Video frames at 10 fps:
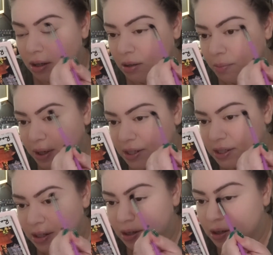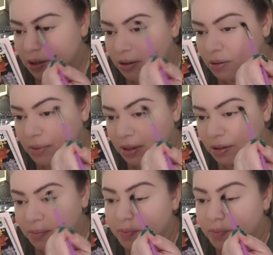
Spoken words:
a basic color, but